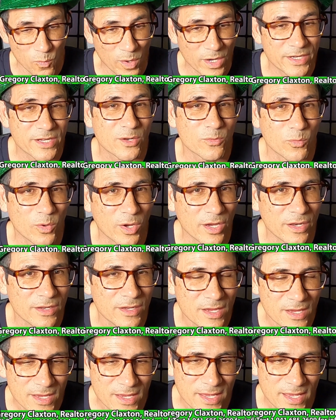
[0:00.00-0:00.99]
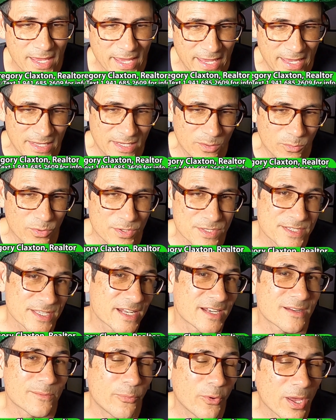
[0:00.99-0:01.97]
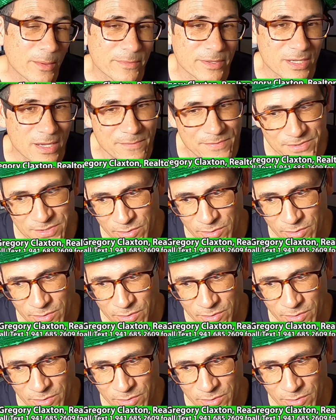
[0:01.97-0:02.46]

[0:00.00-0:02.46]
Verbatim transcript: -one and then we'll set an appointment up.